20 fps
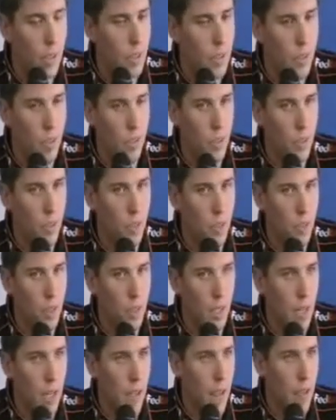
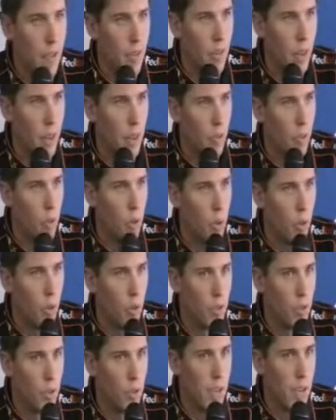have anything for those
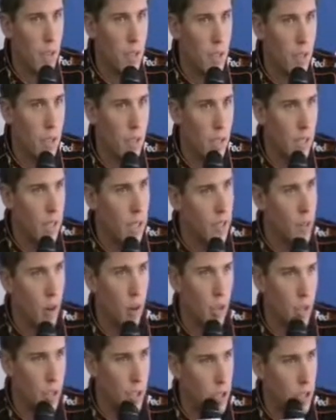guys. His car just
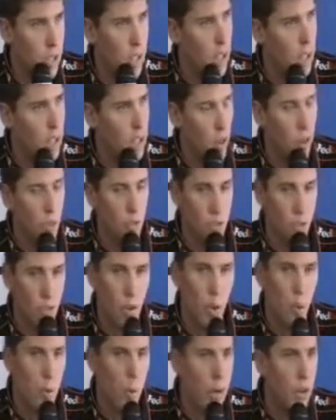takes off so
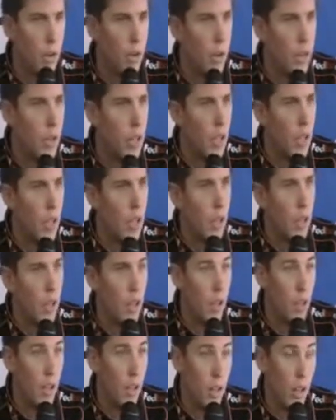well.
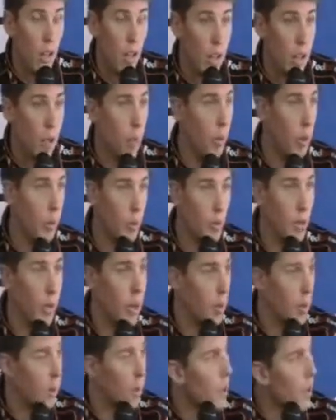Luckily, we were able to
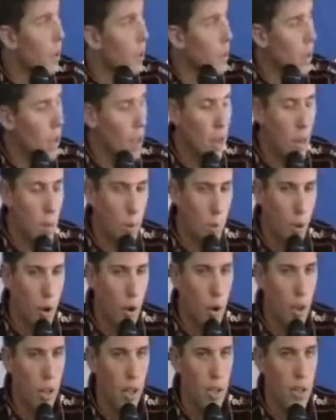stay within a couple car
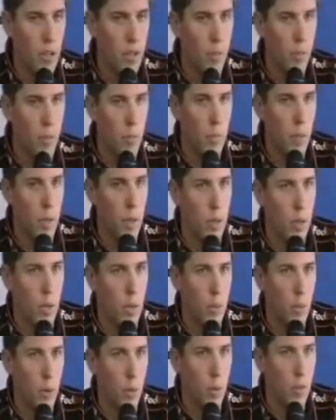lengths of him pretty
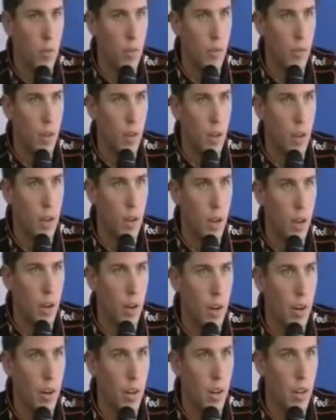much for the entire
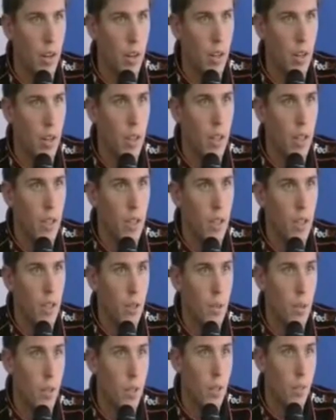end.
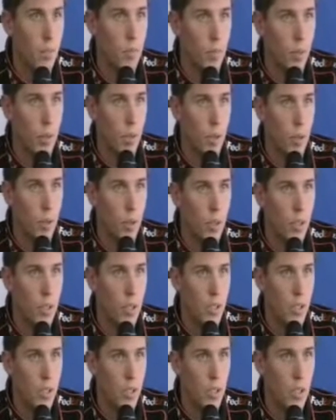So you know, we're just
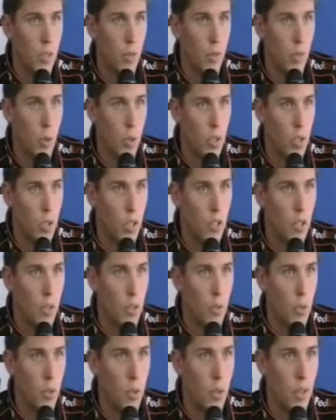fortunate
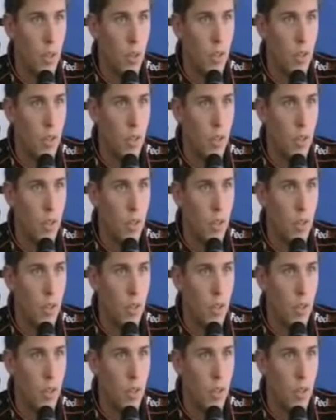to